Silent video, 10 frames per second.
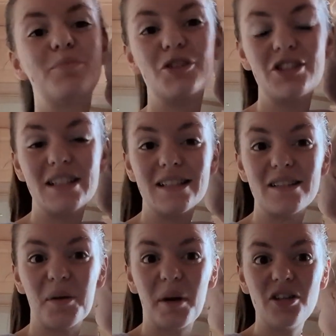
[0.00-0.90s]
but she did
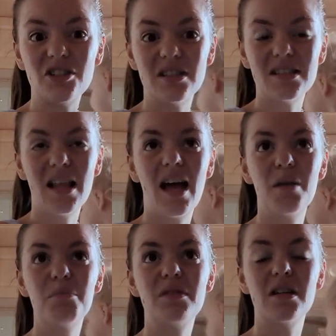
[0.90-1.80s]
so well. She
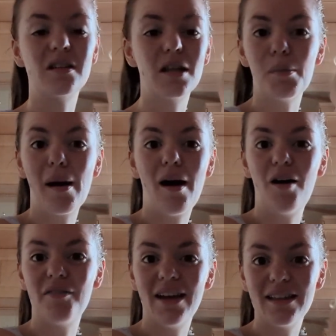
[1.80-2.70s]
slept until about
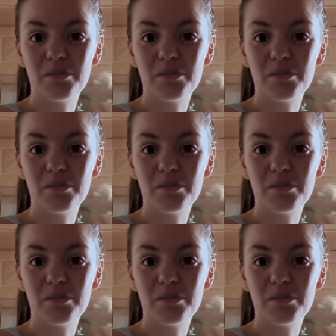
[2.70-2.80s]
half eight